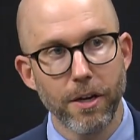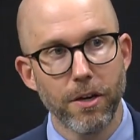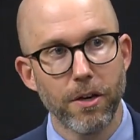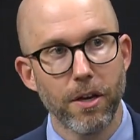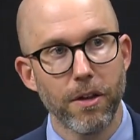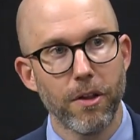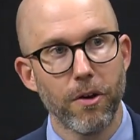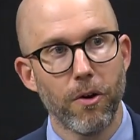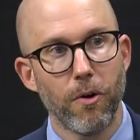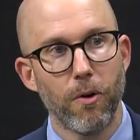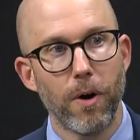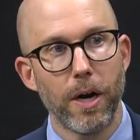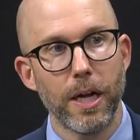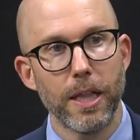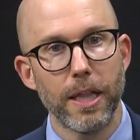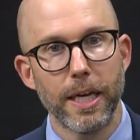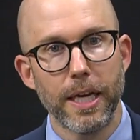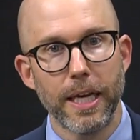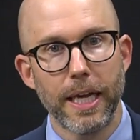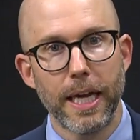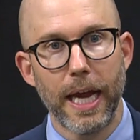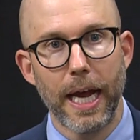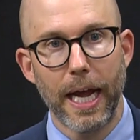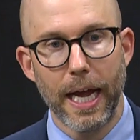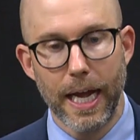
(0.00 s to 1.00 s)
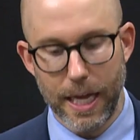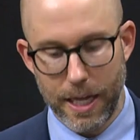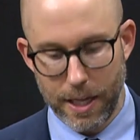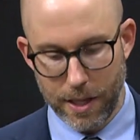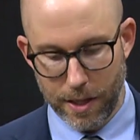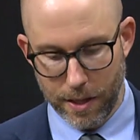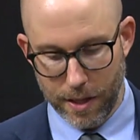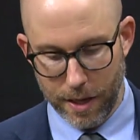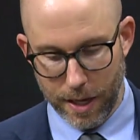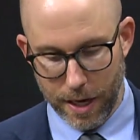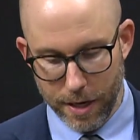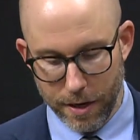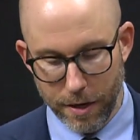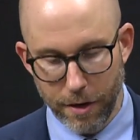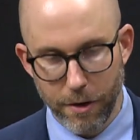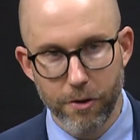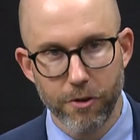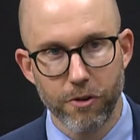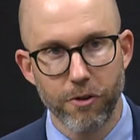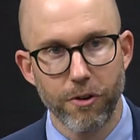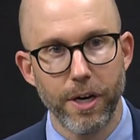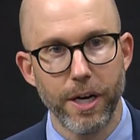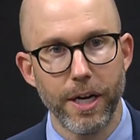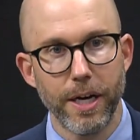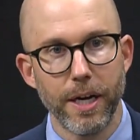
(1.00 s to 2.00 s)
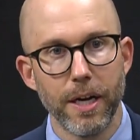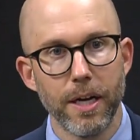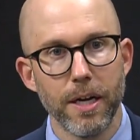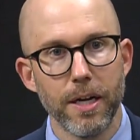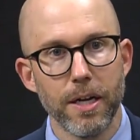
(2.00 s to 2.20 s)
to the oil and gas industry.